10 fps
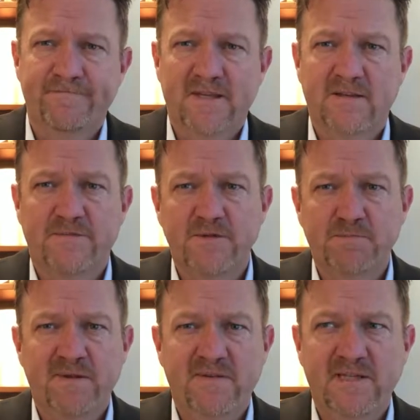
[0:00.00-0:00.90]
And the
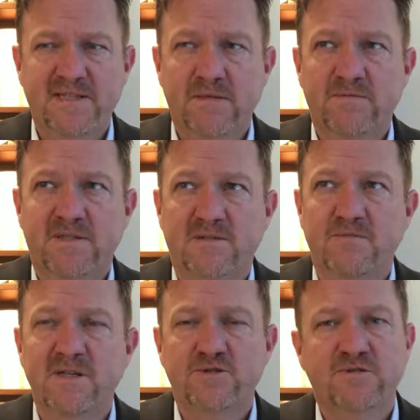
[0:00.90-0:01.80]
first pivot he did was he
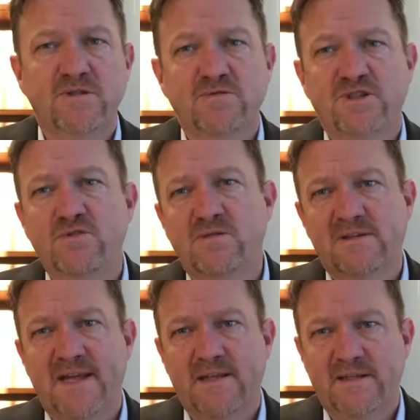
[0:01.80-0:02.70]
reintroduced
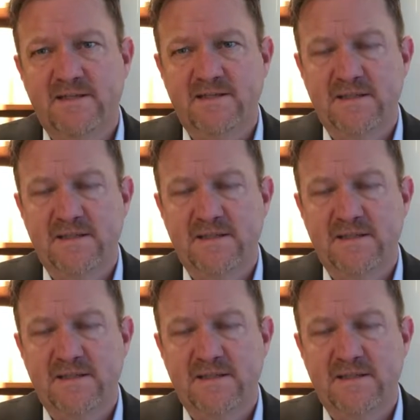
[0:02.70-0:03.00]
ukuleles